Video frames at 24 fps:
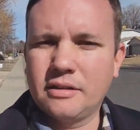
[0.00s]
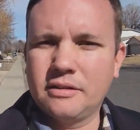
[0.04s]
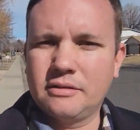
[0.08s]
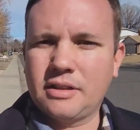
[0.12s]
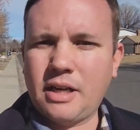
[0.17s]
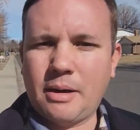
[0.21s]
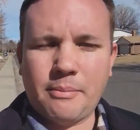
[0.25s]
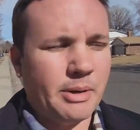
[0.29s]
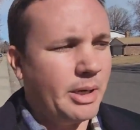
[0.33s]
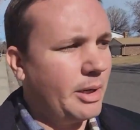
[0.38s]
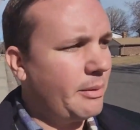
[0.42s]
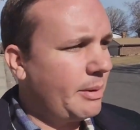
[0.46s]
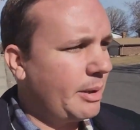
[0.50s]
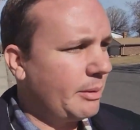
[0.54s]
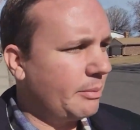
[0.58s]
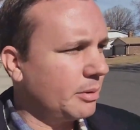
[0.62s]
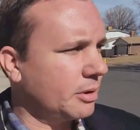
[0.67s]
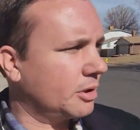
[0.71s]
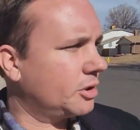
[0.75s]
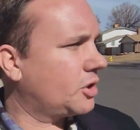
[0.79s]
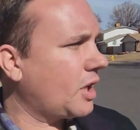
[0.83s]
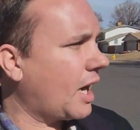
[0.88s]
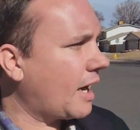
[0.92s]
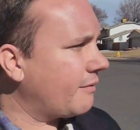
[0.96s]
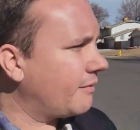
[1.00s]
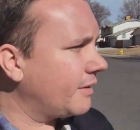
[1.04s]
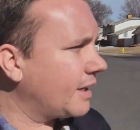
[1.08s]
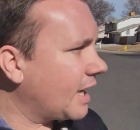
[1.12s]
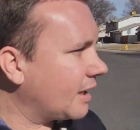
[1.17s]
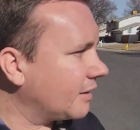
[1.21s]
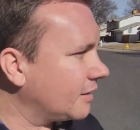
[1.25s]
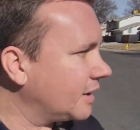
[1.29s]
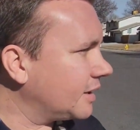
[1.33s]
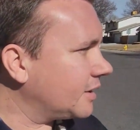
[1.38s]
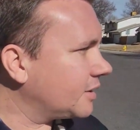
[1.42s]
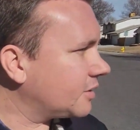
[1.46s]
are driving
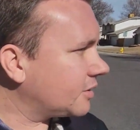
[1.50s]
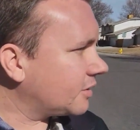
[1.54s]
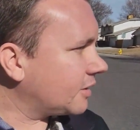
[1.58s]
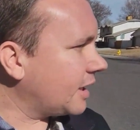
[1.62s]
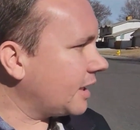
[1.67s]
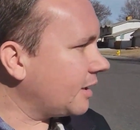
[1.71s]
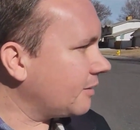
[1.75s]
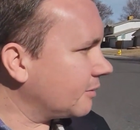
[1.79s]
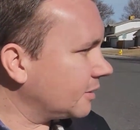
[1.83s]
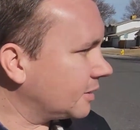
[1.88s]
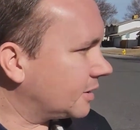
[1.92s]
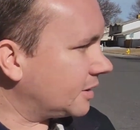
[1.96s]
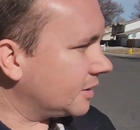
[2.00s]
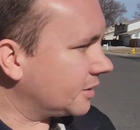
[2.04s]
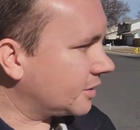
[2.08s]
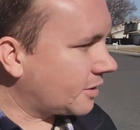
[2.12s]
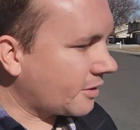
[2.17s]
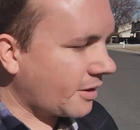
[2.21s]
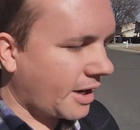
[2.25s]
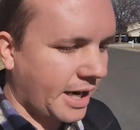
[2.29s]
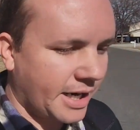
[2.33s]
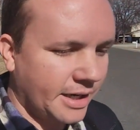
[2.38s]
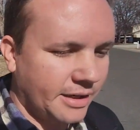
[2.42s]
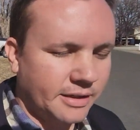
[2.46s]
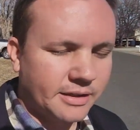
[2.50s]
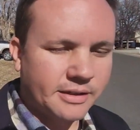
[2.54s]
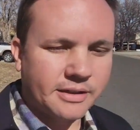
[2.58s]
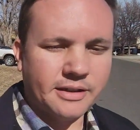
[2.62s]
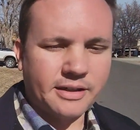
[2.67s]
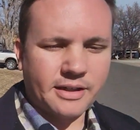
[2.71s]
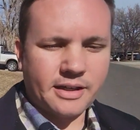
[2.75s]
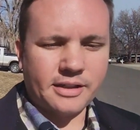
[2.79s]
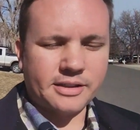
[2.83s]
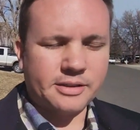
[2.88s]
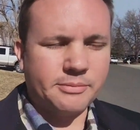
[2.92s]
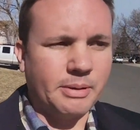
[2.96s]
down this street, which is great,
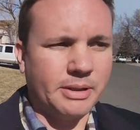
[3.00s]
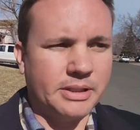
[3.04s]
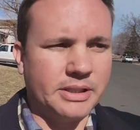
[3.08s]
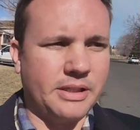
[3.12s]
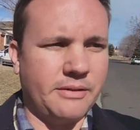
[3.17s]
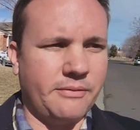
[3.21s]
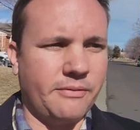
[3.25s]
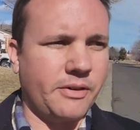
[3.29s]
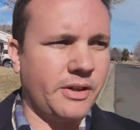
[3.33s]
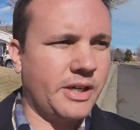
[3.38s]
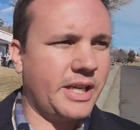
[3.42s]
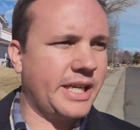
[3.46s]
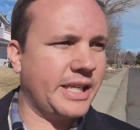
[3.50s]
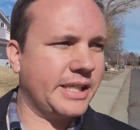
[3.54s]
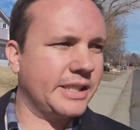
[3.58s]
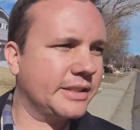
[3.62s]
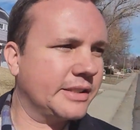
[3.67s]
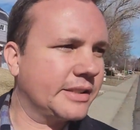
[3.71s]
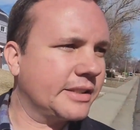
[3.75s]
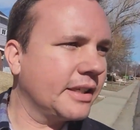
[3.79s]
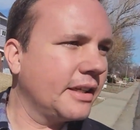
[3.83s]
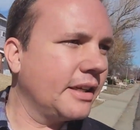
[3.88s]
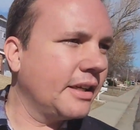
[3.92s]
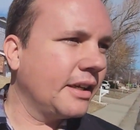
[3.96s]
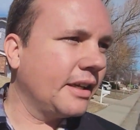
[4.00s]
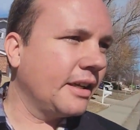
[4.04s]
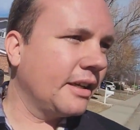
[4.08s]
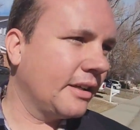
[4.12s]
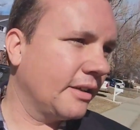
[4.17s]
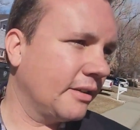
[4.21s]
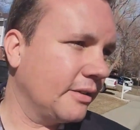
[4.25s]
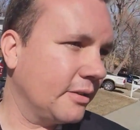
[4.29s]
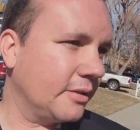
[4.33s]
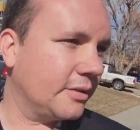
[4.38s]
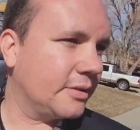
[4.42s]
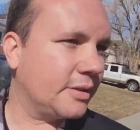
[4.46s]
especially for kids.
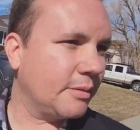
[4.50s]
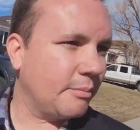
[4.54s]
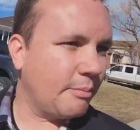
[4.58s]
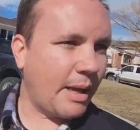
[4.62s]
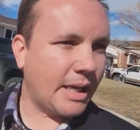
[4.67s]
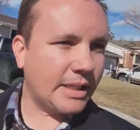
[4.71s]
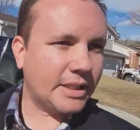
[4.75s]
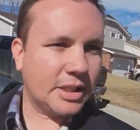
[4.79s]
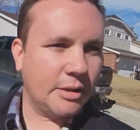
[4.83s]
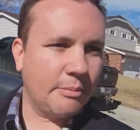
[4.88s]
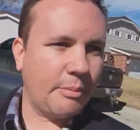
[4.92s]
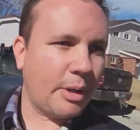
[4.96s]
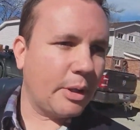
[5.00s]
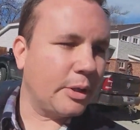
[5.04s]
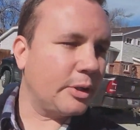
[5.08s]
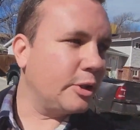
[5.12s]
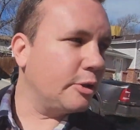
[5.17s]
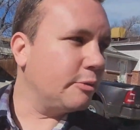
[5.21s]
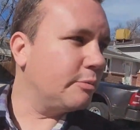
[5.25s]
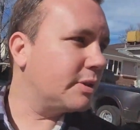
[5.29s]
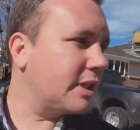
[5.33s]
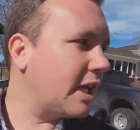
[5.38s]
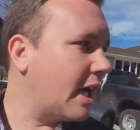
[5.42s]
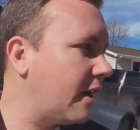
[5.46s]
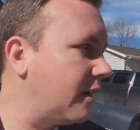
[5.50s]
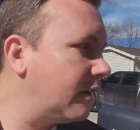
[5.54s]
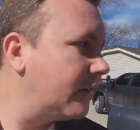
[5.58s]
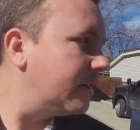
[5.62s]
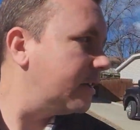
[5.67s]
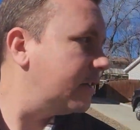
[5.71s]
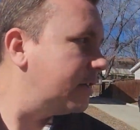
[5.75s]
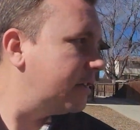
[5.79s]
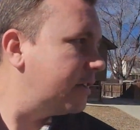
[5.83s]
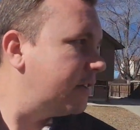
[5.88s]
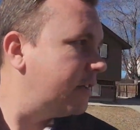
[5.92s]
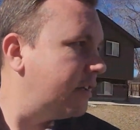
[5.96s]
You know, there's some basketball hoops out.
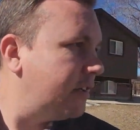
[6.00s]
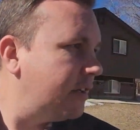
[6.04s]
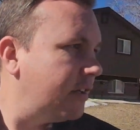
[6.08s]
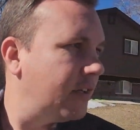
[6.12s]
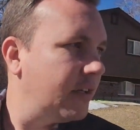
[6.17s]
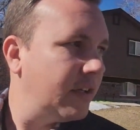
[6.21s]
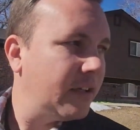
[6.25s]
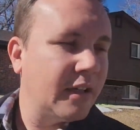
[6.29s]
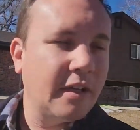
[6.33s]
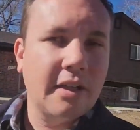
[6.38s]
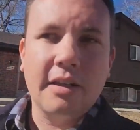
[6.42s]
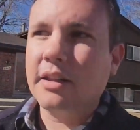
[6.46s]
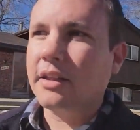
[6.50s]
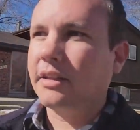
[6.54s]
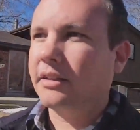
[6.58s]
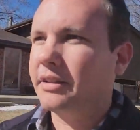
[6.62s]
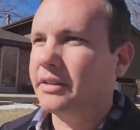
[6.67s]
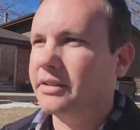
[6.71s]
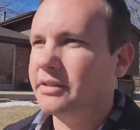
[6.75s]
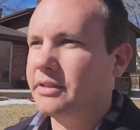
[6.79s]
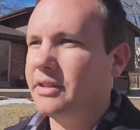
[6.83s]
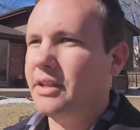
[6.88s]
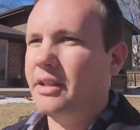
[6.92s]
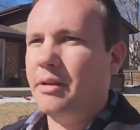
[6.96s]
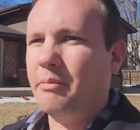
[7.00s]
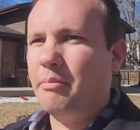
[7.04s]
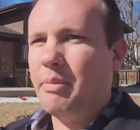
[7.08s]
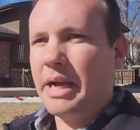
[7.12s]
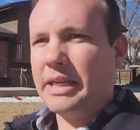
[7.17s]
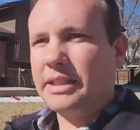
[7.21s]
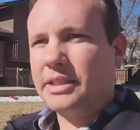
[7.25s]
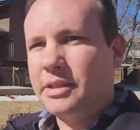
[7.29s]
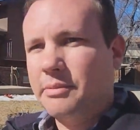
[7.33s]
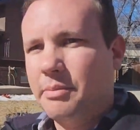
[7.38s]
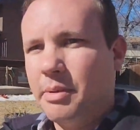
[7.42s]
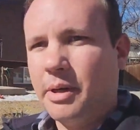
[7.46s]
I think there's another
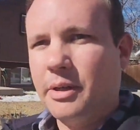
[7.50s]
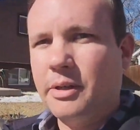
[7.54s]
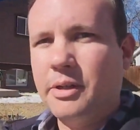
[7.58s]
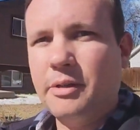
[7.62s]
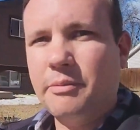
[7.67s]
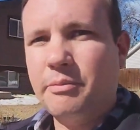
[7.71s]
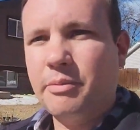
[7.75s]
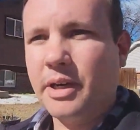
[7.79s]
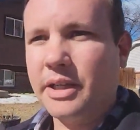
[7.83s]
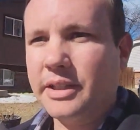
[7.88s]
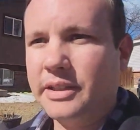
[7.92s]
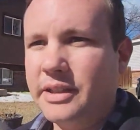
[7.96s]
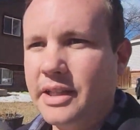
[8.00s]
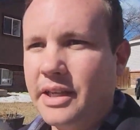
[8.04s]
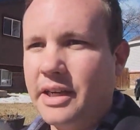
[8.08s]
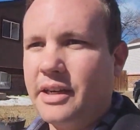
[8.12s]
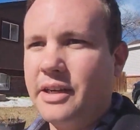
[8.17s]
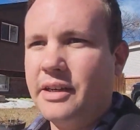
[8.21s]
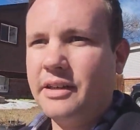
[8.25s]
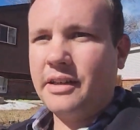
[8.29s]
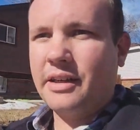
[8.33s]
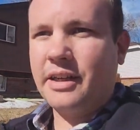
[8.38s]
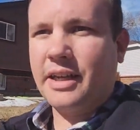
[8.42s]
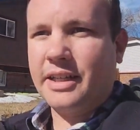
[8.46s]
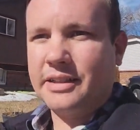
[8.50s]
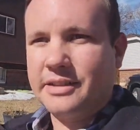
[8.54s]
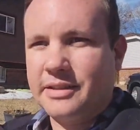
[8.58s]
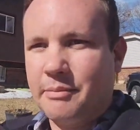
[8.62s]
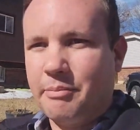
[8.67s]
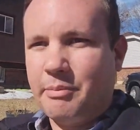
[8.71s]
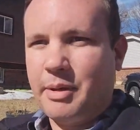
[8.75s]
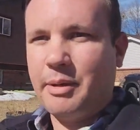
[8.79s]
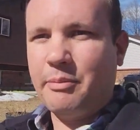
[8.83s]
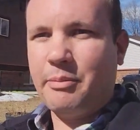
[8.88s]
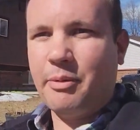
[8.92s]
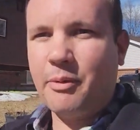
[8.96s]
basketball hoop right there. Got some
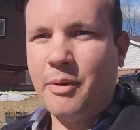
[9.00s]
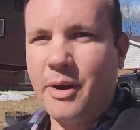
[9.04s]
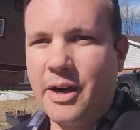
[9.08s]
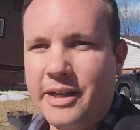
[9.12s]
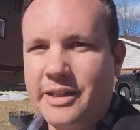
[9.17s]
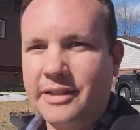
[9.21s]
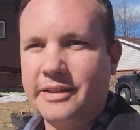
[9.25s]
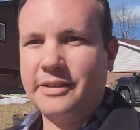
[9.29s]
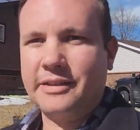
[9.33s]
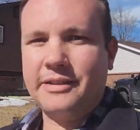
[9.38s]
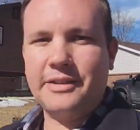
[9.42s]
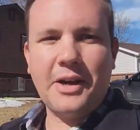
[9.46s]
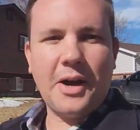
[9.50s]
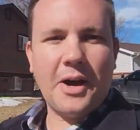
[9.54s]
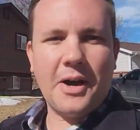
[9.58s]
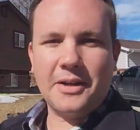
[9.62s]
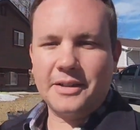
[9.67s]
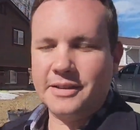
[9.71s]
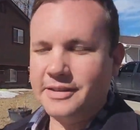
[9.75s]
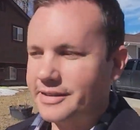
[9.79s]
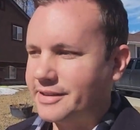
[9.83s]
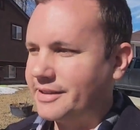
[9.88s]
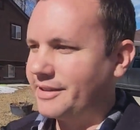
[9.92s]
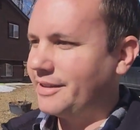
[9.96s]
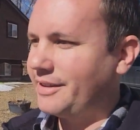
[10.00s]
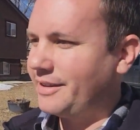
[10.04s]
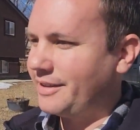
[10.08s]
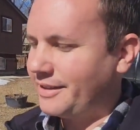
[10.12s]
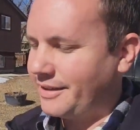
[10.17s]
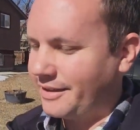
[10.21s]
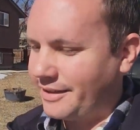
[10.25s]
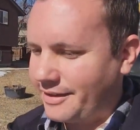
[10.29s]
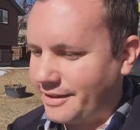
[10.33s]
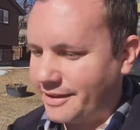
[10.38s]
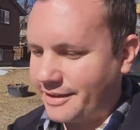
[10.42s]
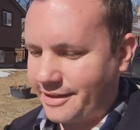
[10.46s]
people walking their dogs.
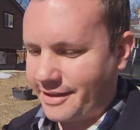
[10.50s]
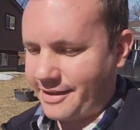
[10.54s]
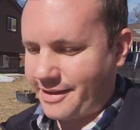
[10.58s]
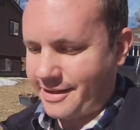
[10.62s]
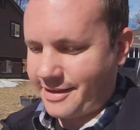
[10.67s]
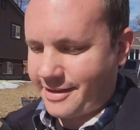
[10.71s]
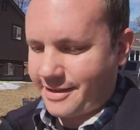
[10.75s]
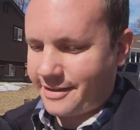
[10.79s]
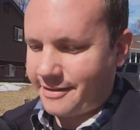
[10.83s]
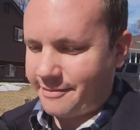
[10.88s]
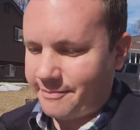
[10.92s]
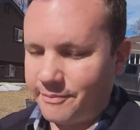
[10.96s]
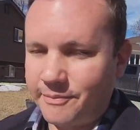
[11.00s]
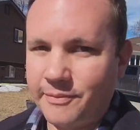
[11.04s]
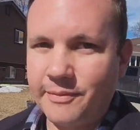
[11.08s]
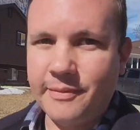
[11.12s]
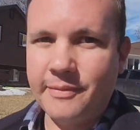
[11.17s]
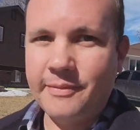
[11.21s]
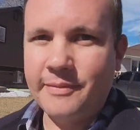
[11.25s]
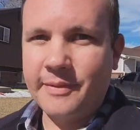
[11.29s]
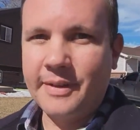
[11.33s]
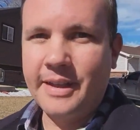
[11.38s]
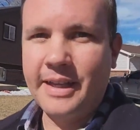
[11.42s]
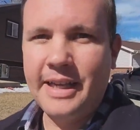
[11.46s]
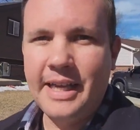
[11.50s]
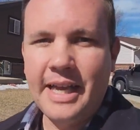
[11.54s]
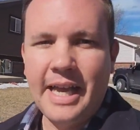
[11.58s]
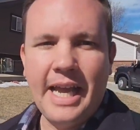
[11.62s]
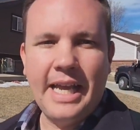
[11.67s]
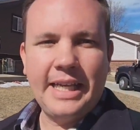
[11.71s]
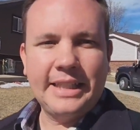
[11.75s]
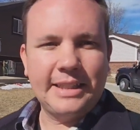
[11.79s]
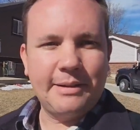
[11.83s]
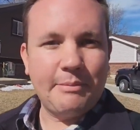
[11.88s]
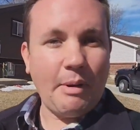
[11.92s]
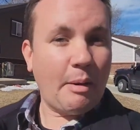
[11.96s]

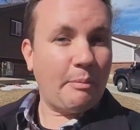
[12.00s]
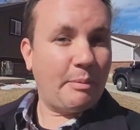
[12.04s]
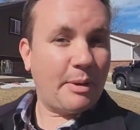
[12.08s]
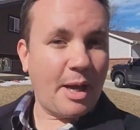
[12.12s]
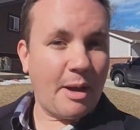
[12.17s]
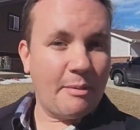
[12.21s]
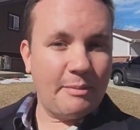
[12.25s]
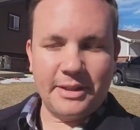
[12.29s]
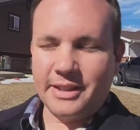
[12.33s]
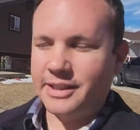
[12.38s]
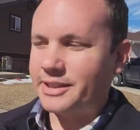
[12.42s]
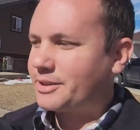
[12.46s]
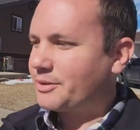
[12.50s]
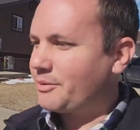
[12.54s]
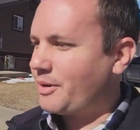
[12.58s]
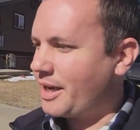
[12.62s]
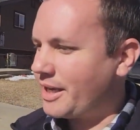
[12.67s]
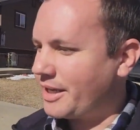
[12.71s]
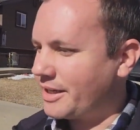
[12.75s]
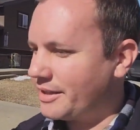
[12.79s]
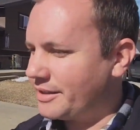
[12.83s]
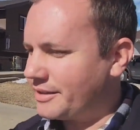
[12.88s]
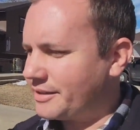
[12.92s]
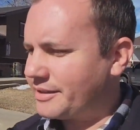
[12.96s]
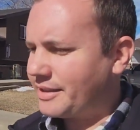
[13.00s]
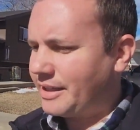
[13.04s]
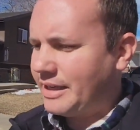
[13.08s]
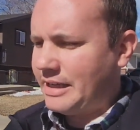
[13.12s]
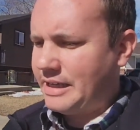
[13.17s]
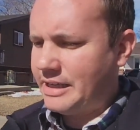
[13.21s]
They might be coming this way because,